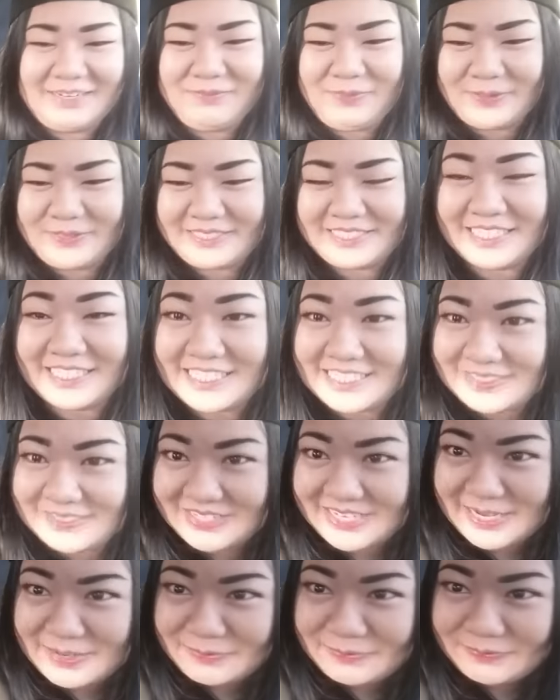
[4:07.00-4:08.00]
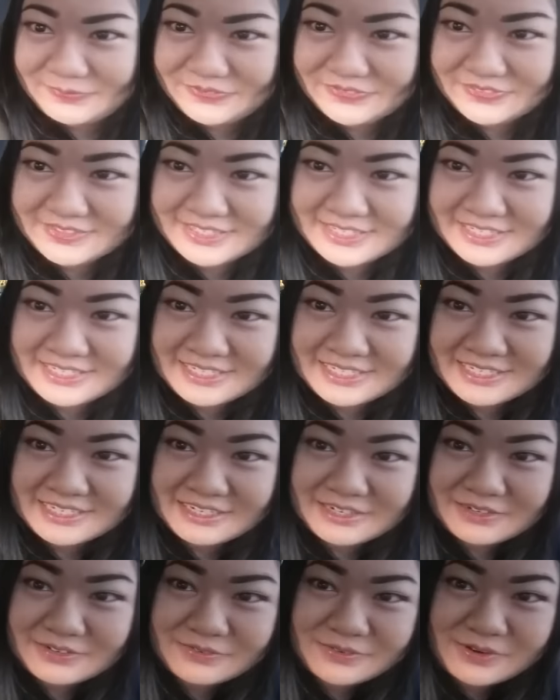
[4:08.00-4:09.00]
Jin posted this one up
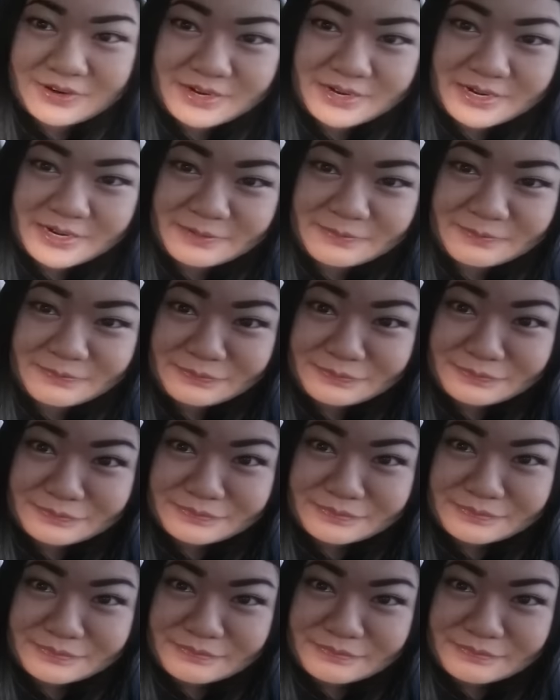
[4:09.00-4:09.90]
of RM.